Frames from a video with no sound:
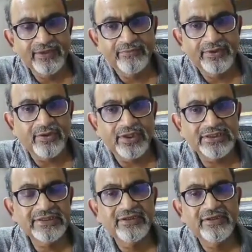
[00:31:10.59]

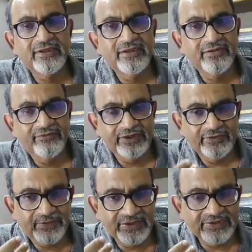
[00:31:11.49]
because when the
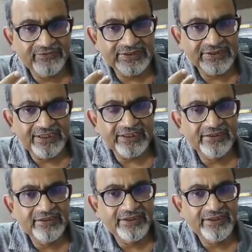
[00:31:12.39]
patient was kicked,